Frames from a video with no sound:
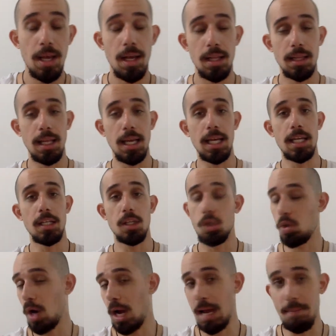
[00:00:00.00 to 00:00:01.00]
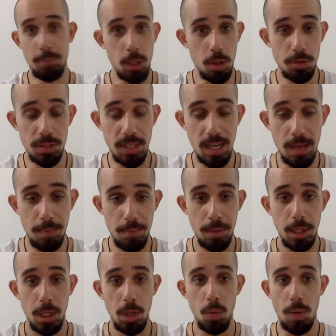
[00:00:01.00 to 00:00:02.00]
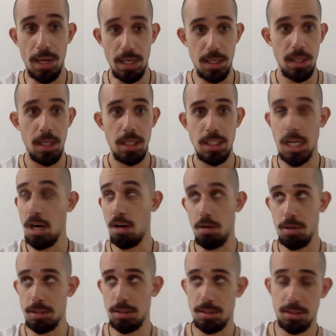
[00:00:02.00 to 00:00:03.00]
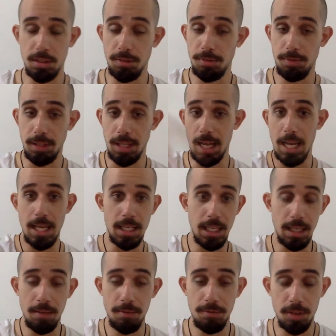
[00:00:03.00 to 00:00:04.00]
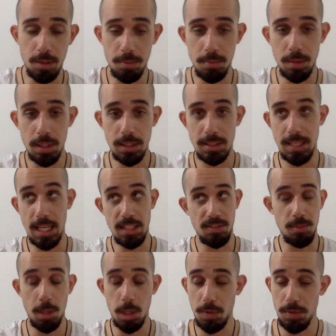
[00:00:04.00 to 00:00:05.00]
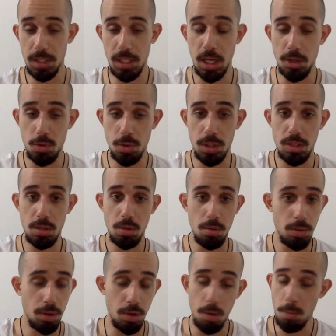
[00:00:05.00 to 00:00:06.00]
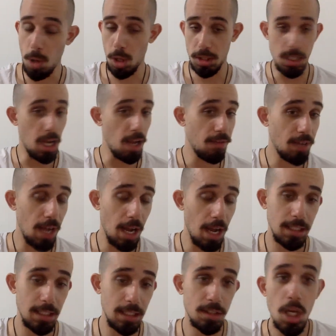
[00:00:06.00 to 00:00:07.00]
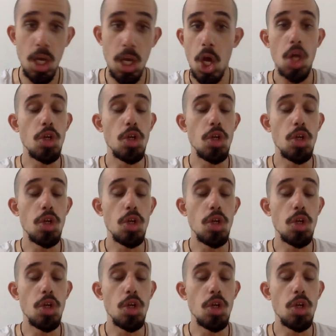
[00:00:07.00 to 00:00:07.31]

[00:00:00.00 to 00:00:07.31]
like crime goes up, when terrorists are flying in from states from all over the country to throw Molotov cocktails,